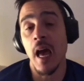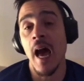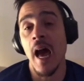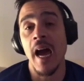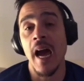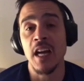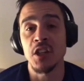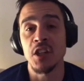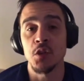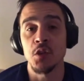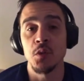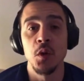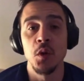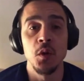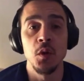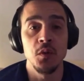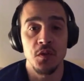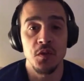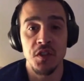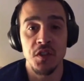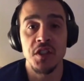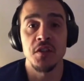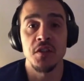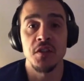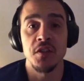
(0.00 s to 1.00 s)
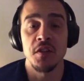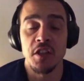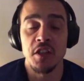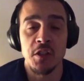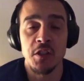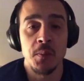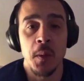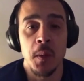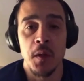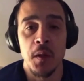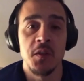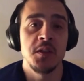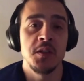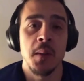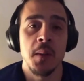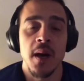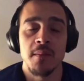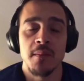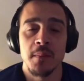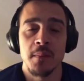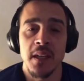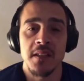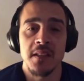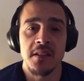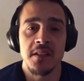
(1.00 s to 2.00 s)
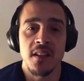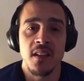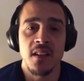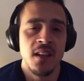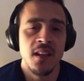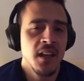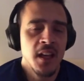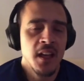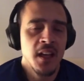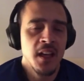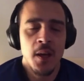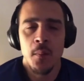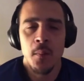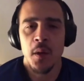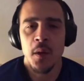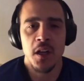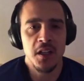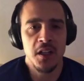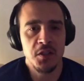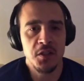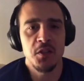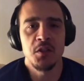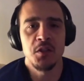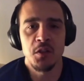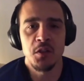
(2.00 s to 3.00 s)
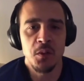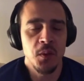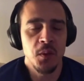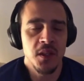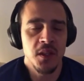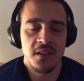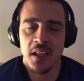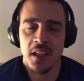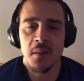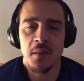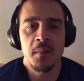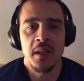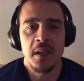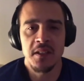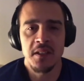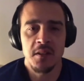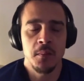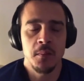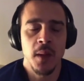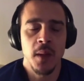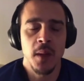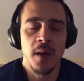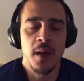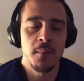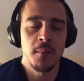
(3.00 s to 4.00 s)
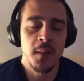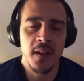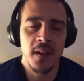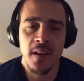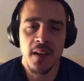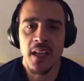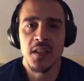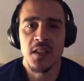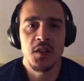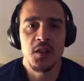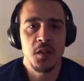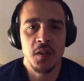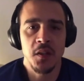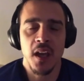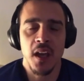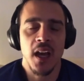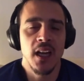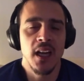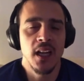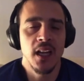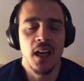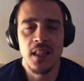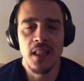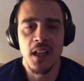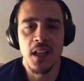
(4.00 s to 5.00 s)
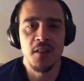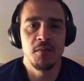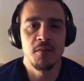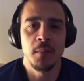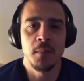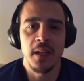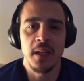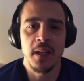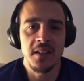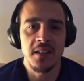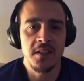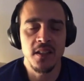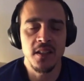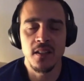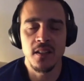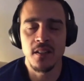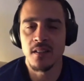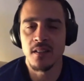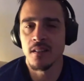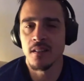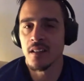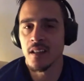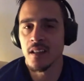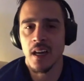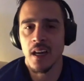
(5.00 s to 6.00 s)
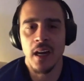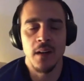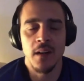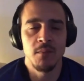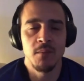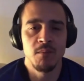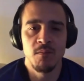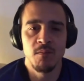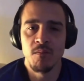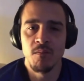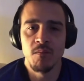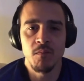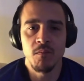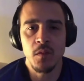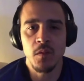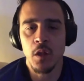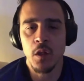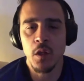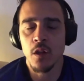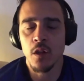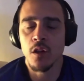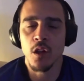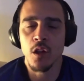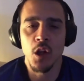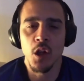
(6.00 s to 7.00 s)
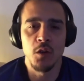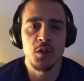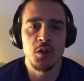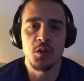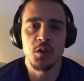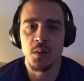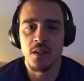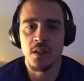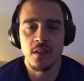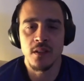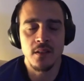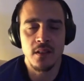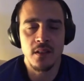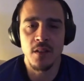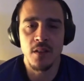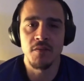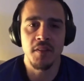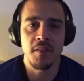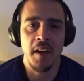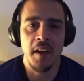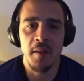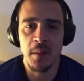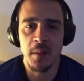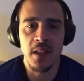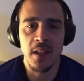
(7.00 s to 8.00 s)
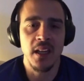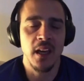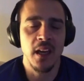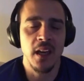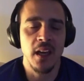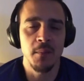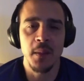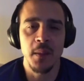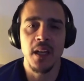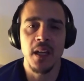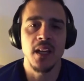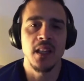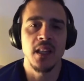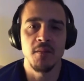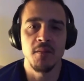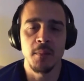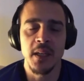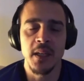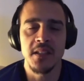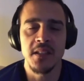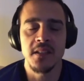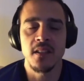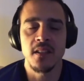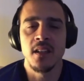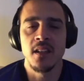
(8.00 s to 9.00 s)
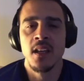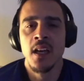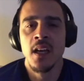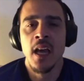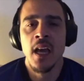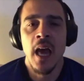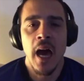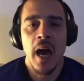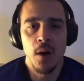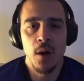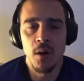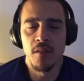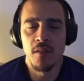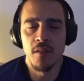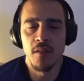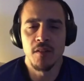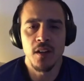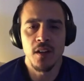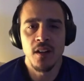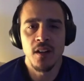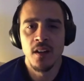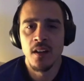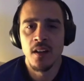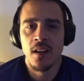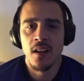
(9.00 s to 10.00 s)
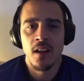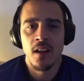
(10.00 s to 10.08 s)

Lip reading: actual serious posts about Mason, but I also do ones like Mason Mount Monday. So yeah, I love Mason. I'm close with the family. I mean, I love Mason. However,